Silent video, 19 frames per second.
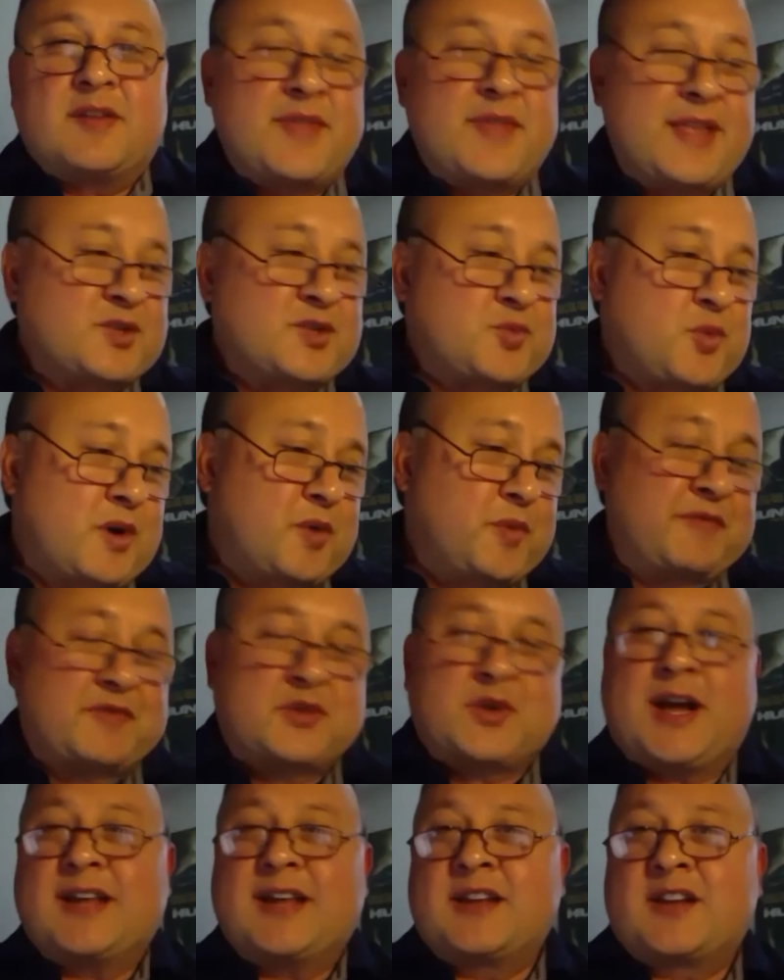That's what we've
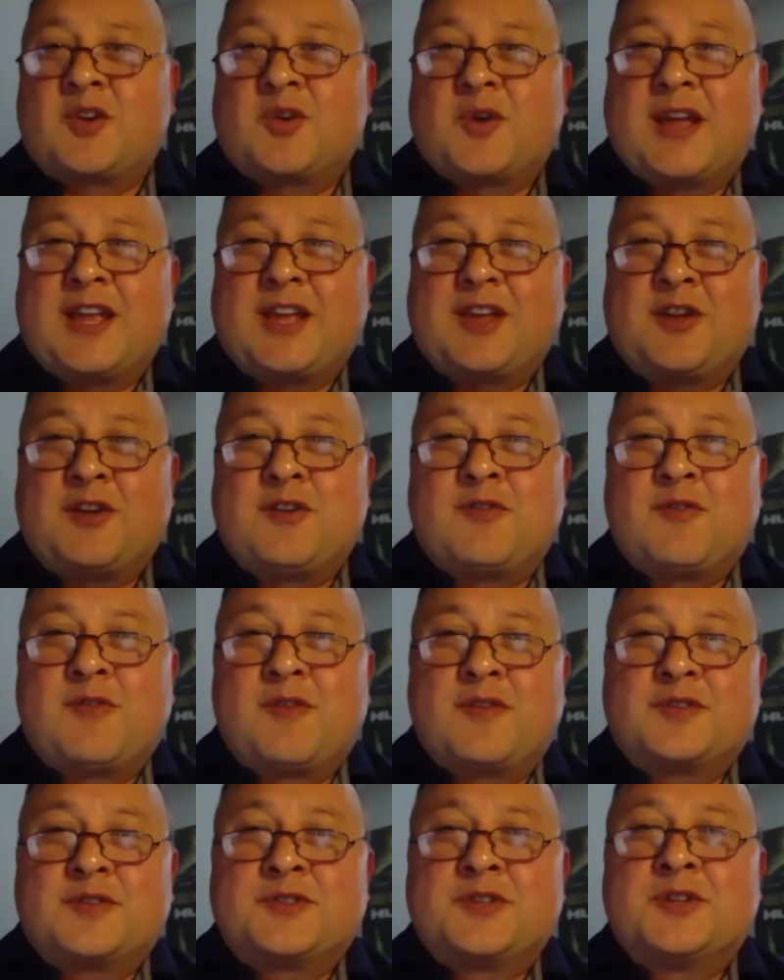tried to create you
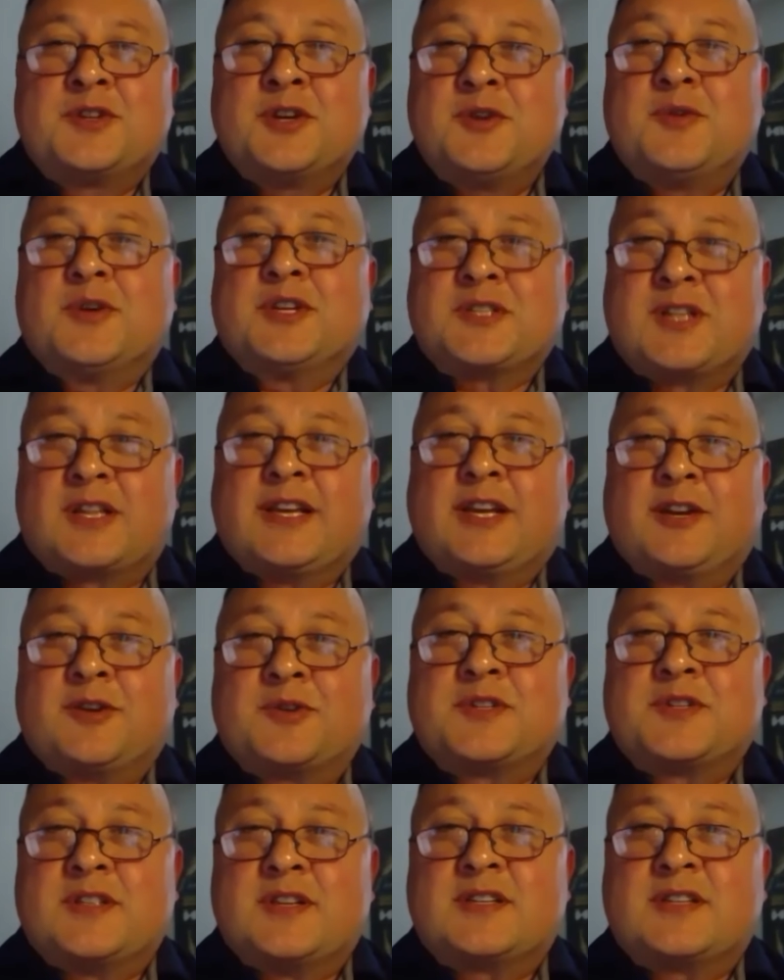to do as
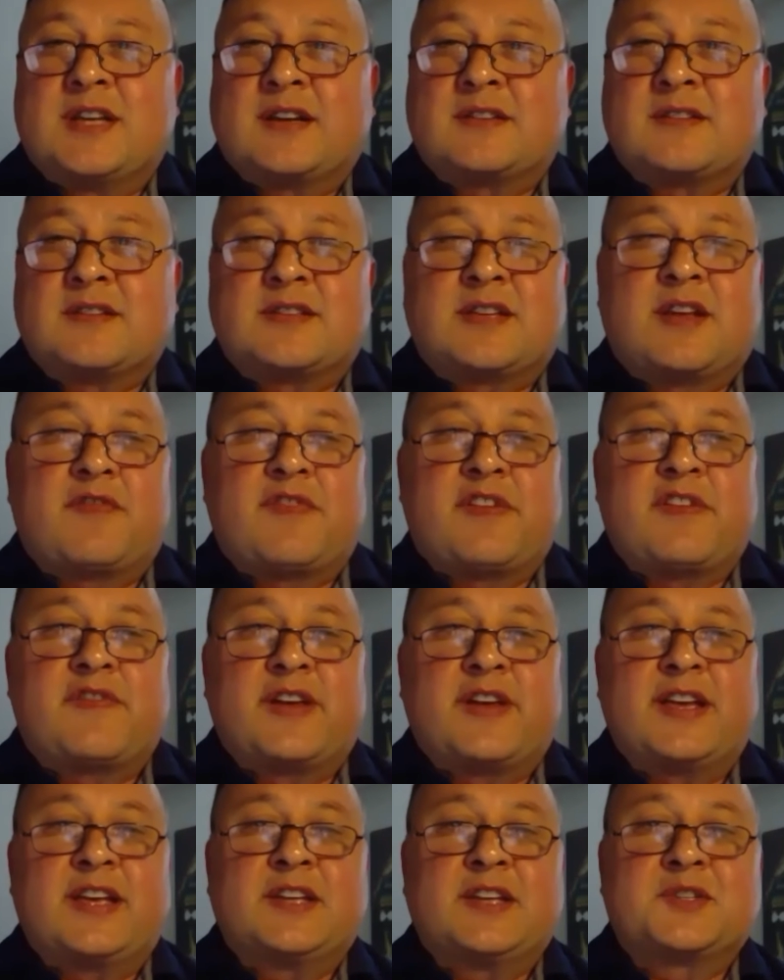leaders in the Texas
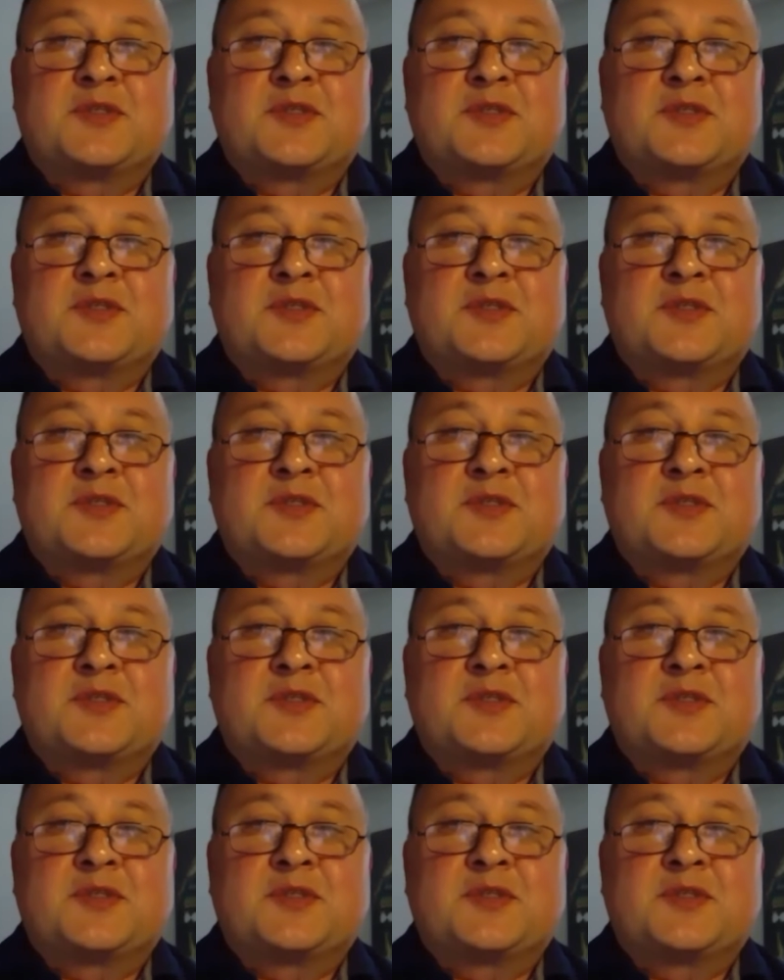FFA,